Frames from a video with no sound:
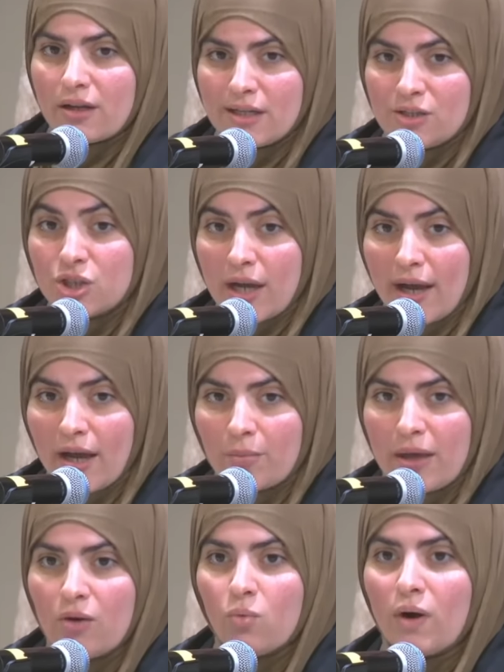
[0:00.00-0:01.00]

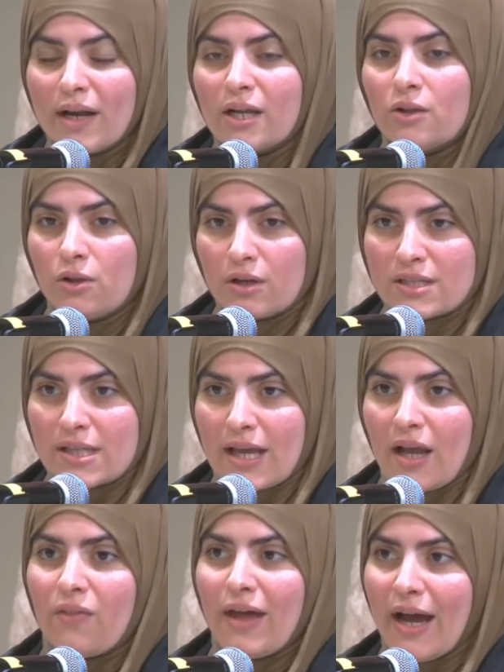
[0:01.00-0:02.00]
hijab and what it looks
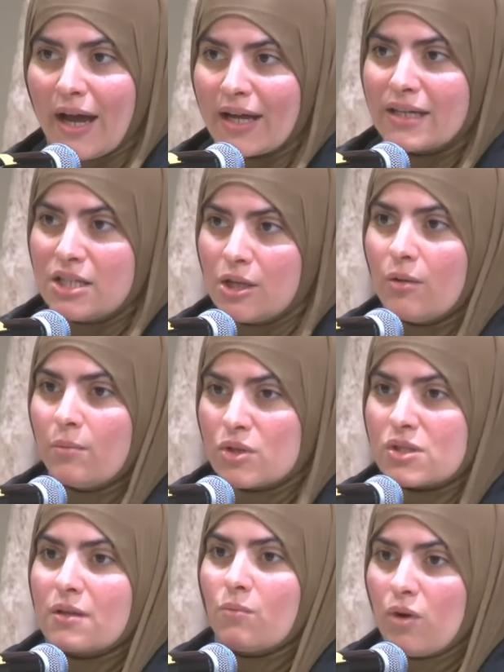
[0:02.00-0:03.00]
like and the ideal
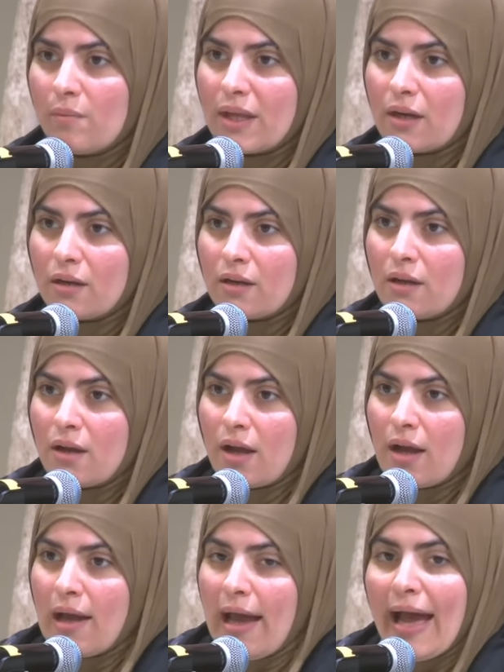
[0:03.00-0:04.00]
Muslim woman,
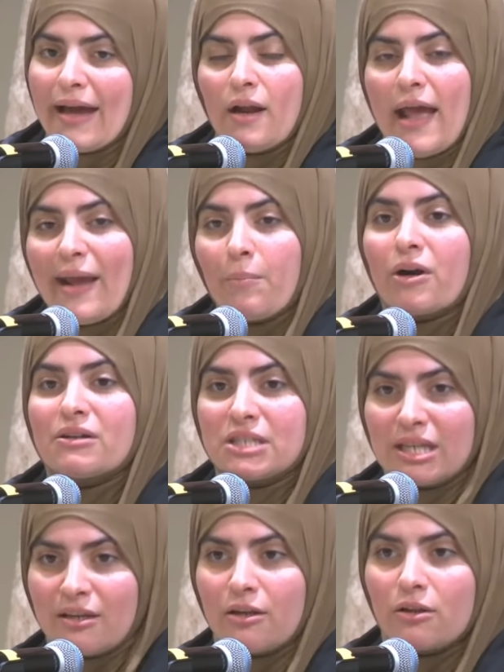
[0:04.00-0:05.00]
and a
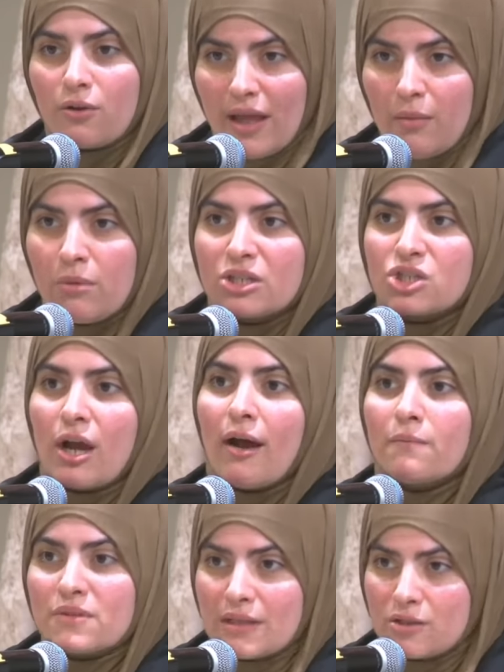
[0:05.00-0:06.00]
particular image
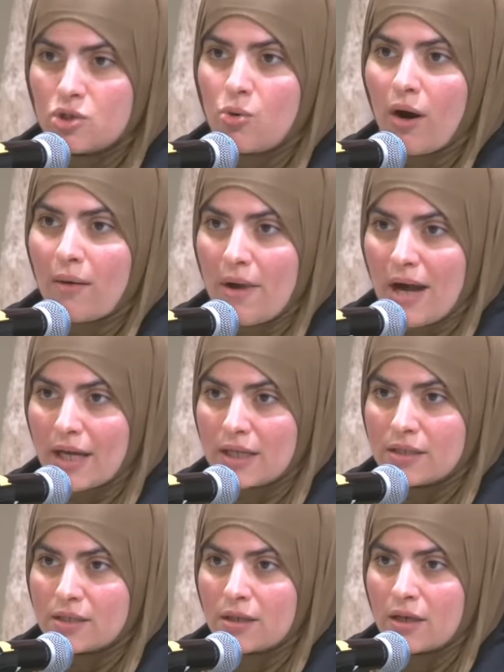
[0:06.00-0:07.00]
comes into our
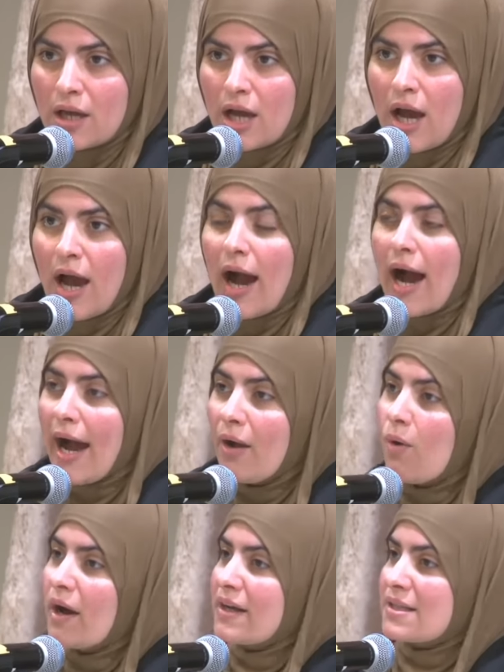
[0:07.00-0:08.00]
mind, I
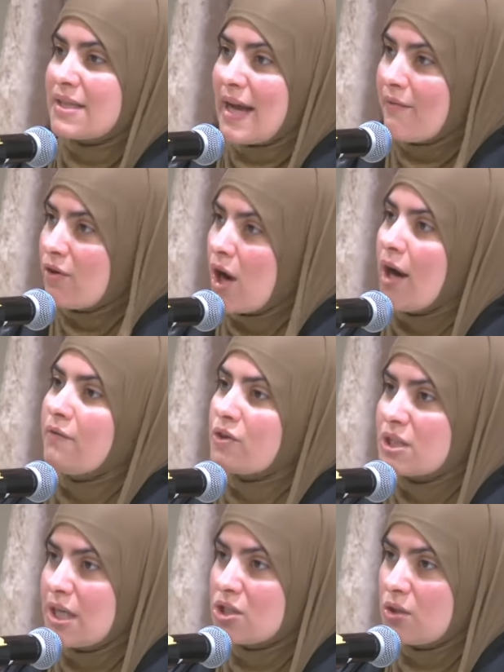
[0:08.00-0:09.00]
want us to have a
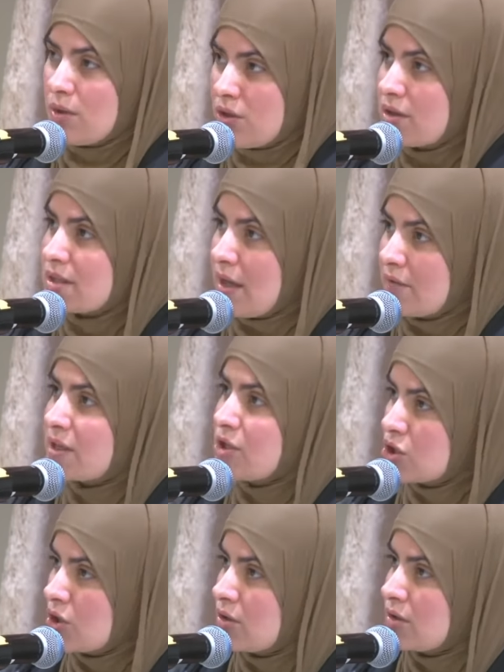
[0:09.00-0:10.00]
conversation with ourselves
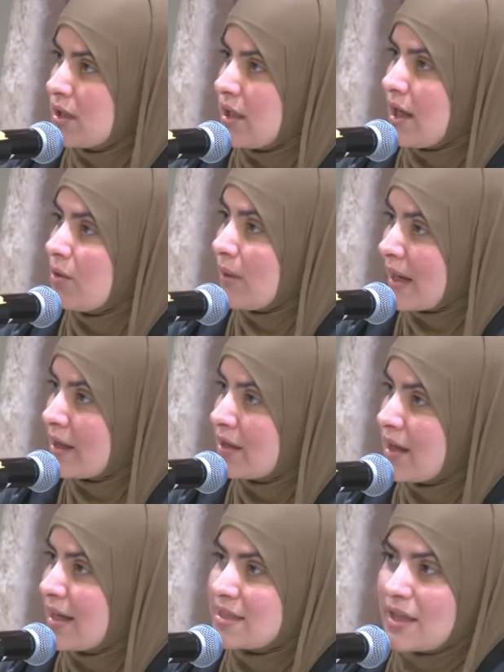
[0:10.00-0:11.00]
internally and
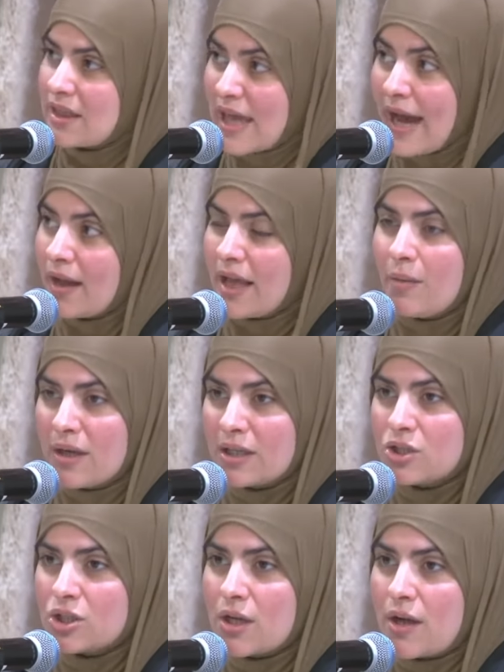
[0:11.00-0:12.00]
recognize that that
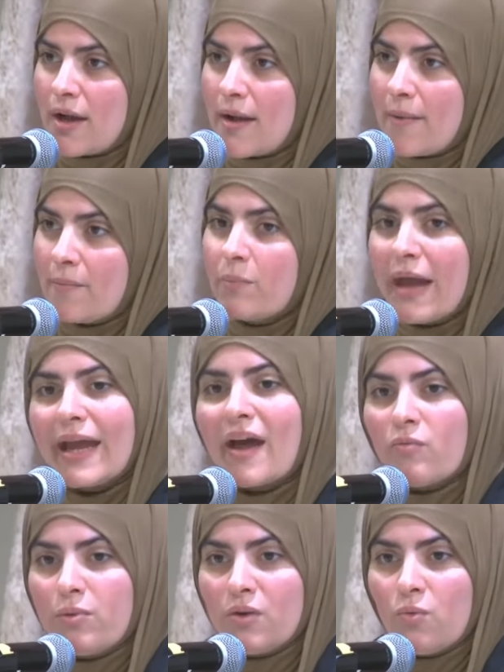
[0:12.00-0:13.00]
image may
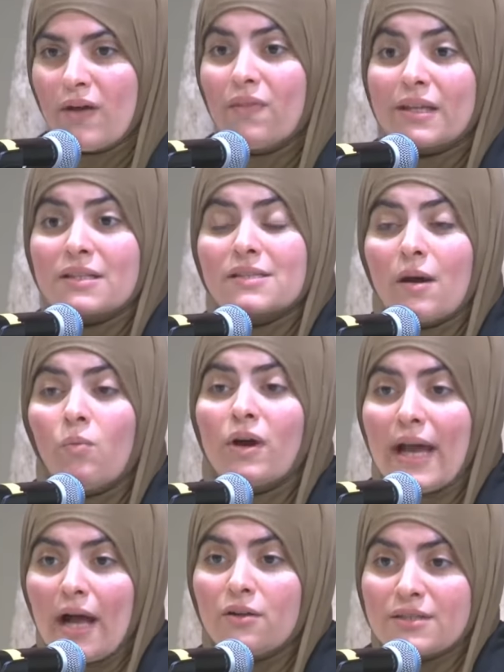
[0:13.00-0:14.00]
have been one that
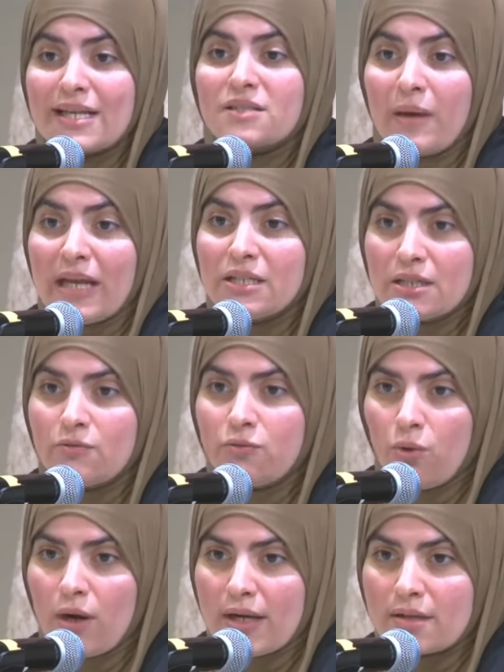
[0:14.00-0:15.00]
someone else has painted
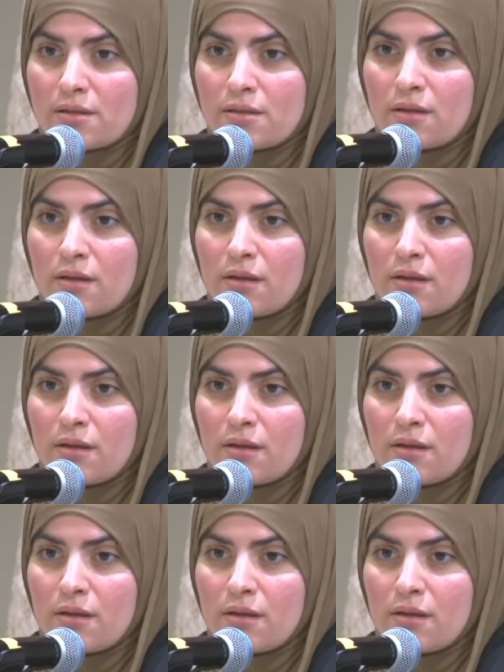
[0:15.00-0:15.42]
for us.